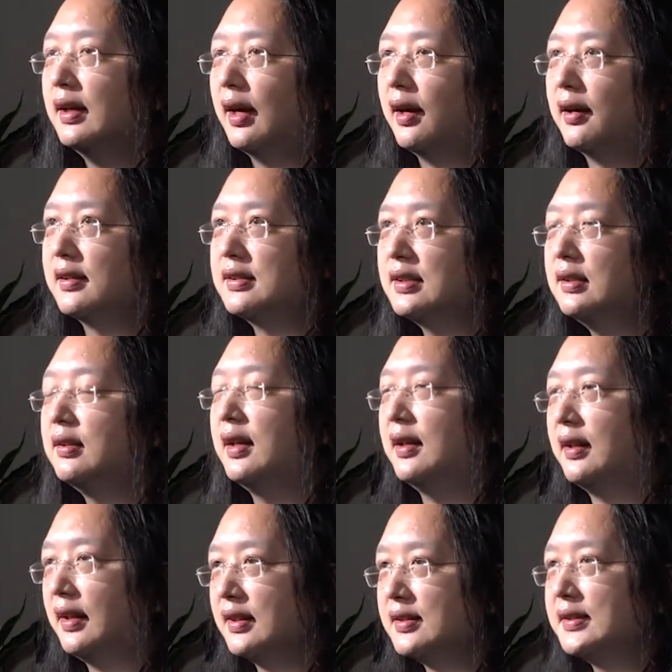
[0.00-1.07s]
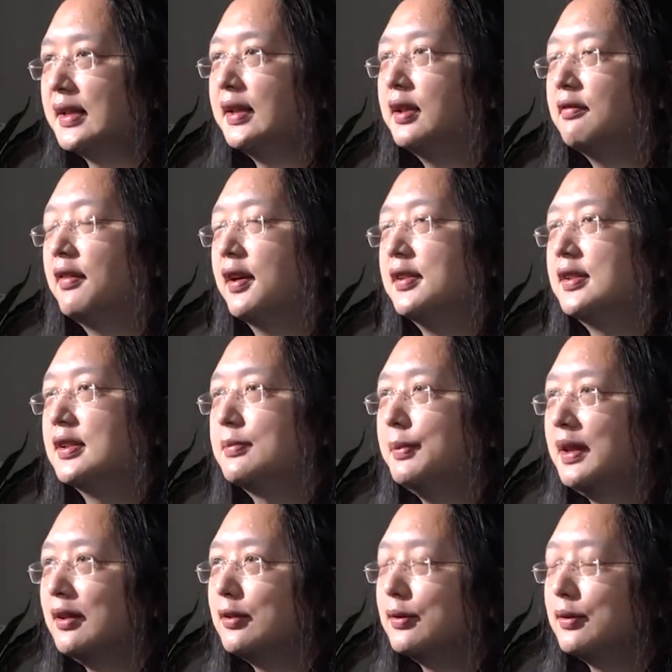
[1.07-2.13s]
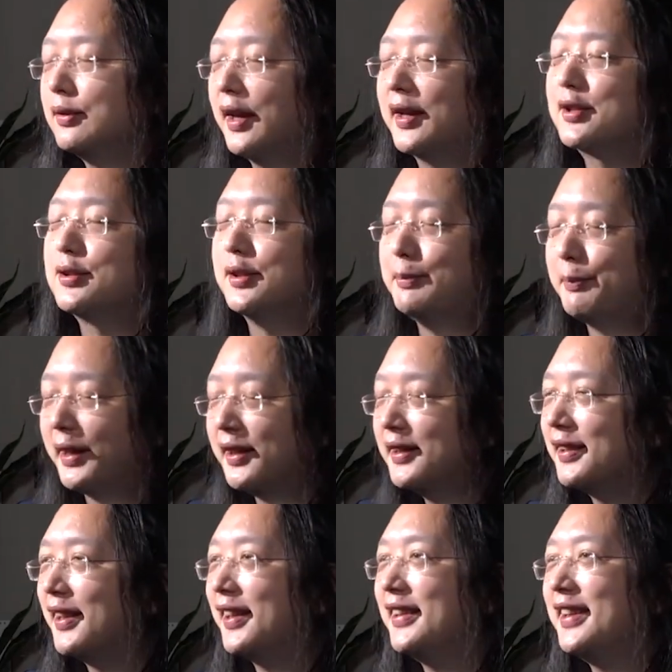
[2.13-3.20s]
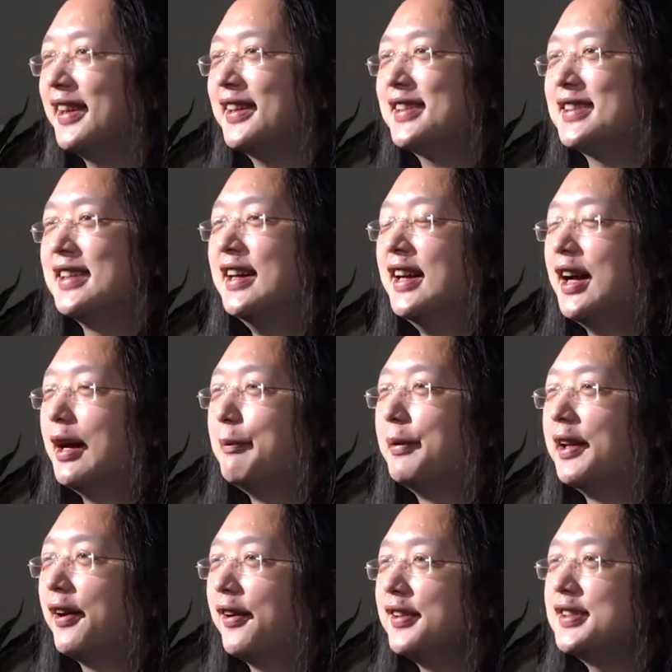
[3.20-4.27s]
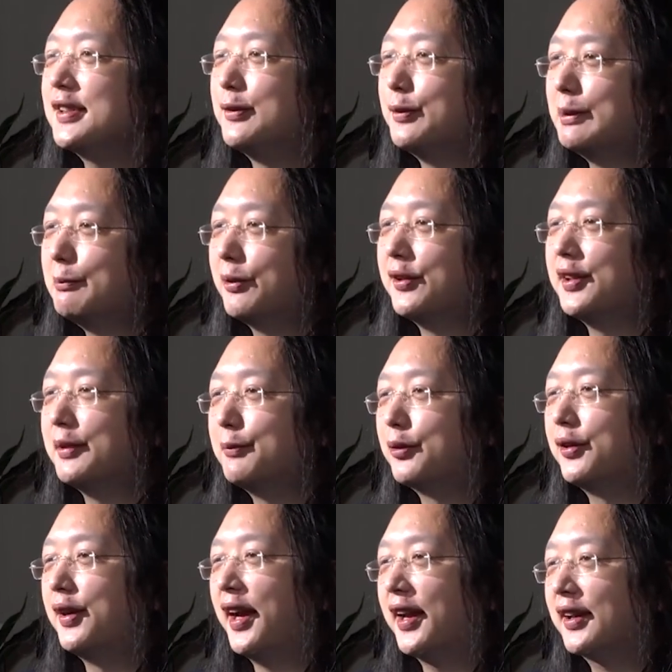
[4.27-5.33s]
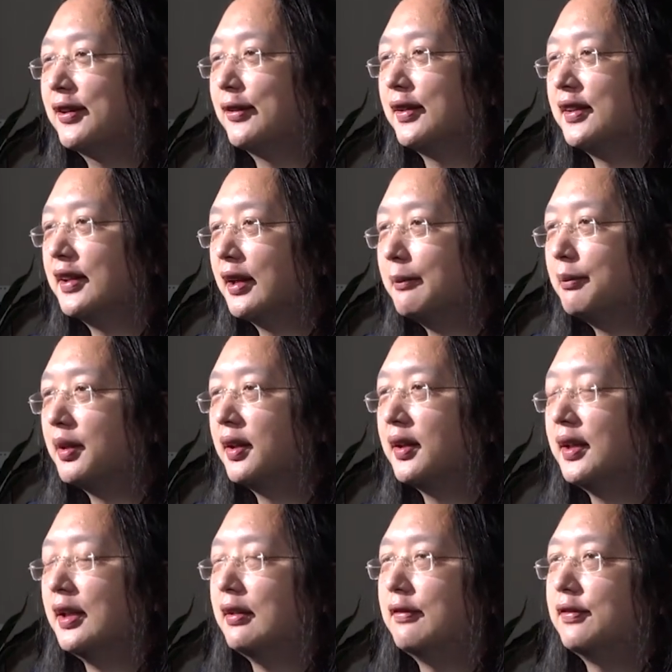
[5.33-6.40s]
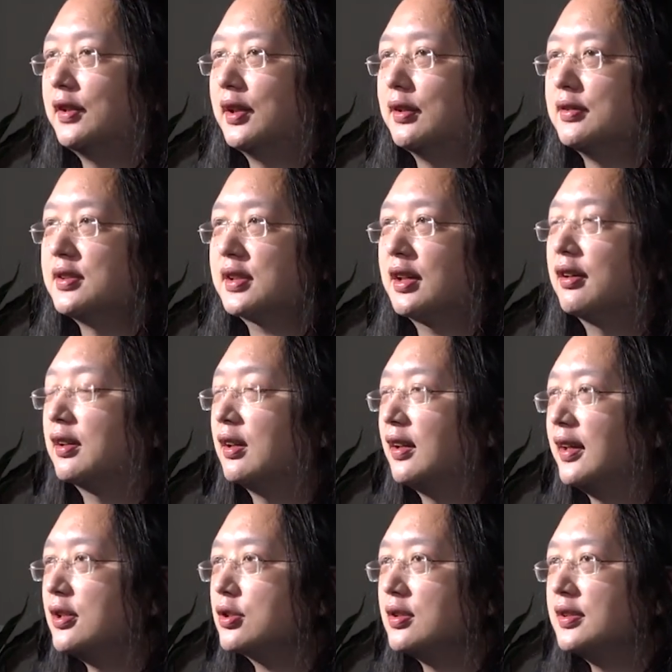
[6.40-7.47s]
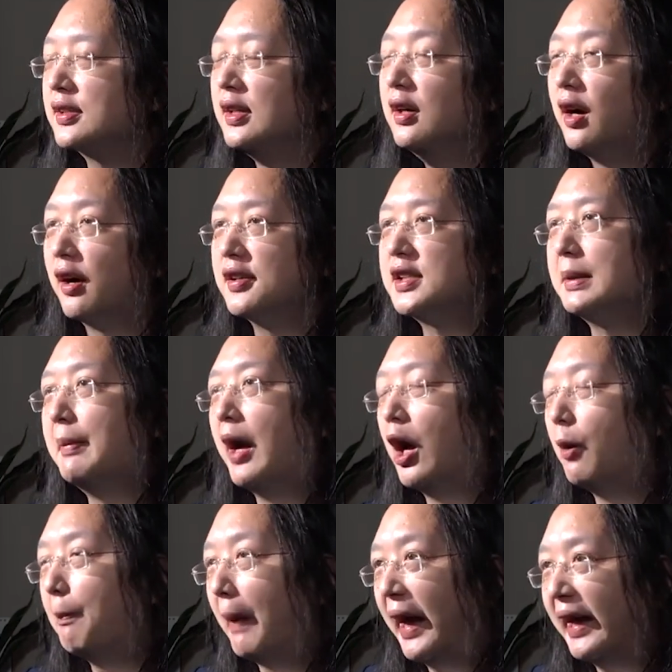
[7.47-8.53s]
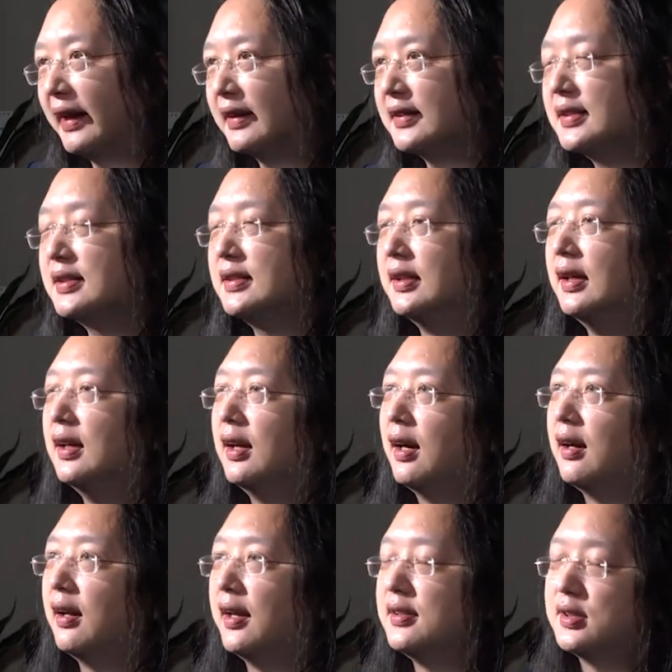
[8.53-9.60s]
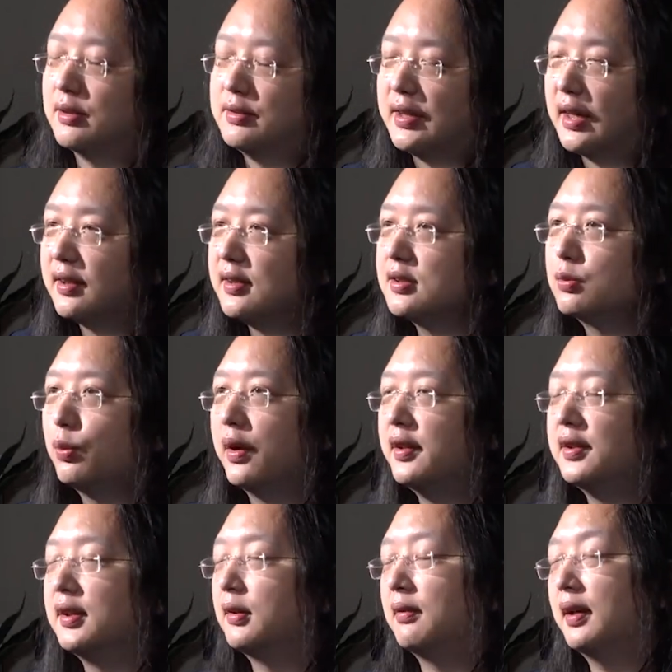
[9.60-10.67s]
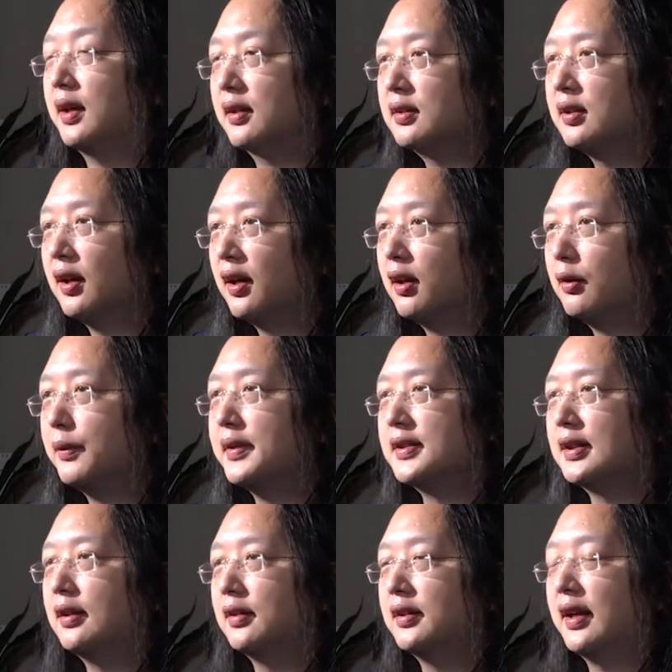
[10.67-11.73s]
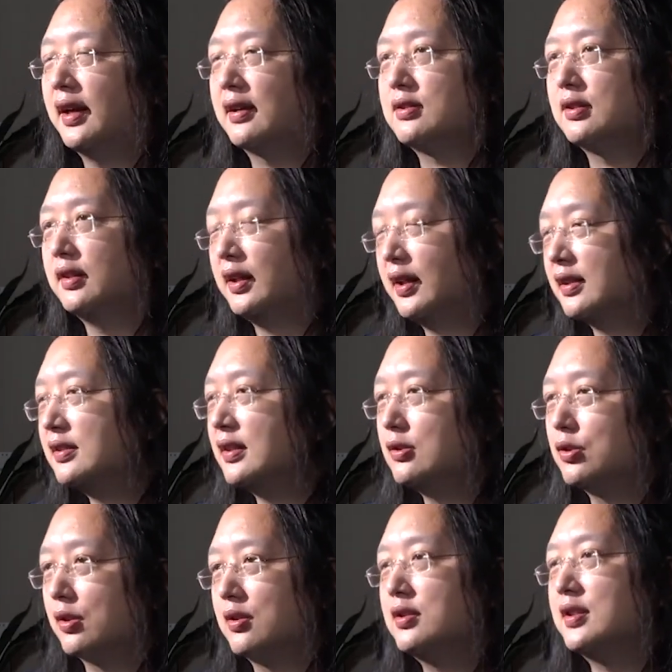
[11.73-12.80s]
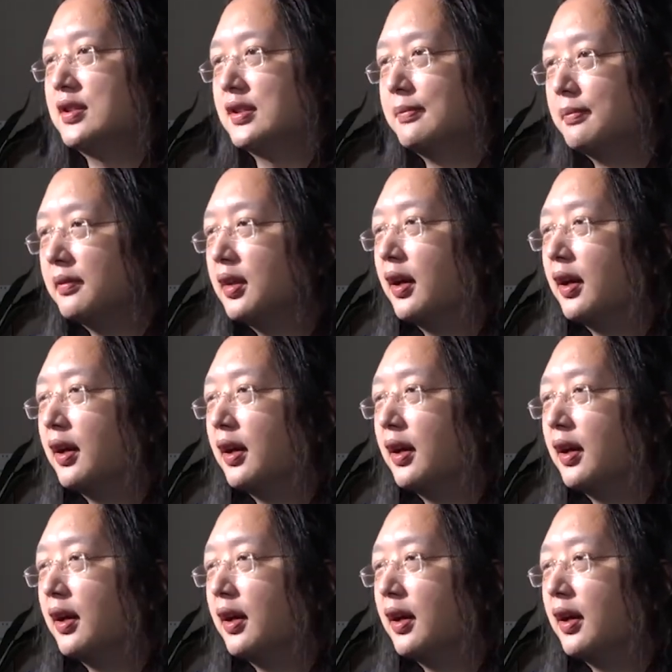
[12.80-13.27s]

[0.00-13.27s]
Uh, still, it incentivizes me to actually pay the land tax, uh, but also report a more accurate number if those calculations are somehow biased. Uh, and so that is one direct uh, result, actually, is a Georgism.